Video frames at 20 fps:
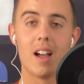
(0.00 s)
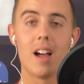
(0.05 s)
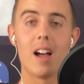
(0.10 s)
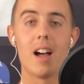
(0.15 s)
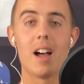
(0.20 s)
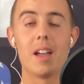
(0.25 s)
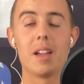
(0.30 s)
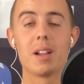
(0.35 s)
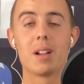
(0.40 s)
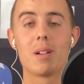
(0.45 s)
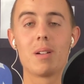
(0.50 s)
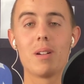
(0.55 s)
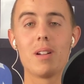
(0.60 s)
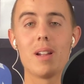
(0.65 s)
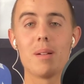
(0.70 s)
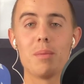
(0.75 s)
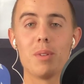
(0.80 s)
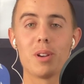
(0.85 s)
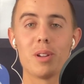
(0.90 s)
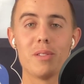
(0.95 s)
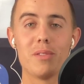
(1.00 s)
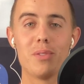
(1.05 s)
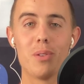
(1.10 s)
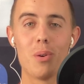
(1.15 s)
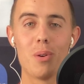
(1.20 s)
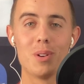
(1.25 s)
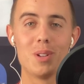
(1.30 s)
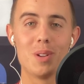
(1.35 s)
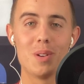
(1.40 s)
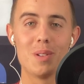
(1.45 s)
I agree. I'm looking
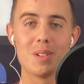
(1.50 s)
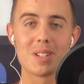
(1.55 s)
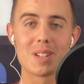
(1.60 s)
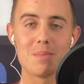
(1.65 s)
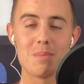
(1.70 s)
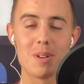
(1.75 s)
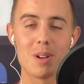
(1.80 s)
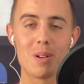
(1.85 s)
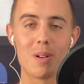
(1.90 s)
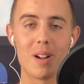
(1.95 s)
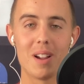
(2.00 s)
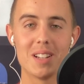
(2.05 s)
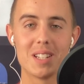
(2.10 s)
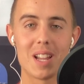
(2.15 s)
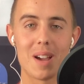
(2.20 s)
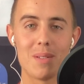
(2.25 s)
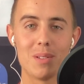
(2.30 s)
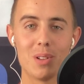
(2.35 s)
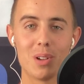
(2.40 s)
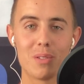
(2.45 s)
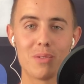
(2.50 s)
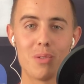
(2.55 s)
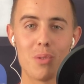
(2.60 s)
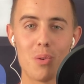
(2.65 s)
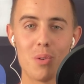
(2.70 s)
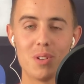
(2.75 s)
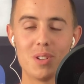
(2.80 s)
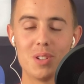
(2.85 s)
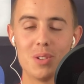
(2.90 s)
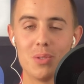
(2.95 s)
forward to it. It's going to be a great time. I look
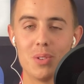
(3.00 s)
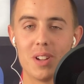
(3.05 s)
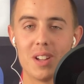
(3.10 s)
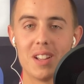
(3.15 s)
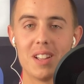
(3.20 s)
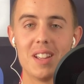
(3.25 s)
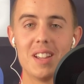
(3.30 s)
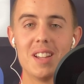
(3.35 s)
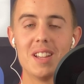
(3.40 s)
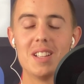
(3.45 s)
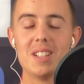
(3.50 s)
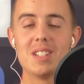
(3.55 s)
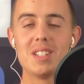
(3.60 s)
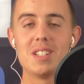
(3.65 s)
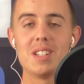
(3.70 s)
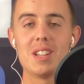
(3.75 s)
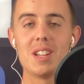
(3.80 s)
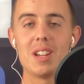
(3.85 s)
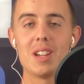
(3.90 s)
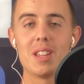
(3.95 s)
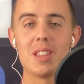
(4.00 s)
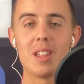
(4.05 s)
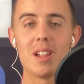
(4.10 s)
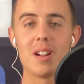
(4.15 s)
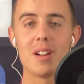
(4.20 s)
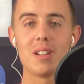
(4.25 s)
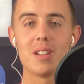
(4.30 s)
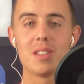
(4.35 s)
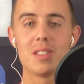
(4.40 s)
forward to seeing you there.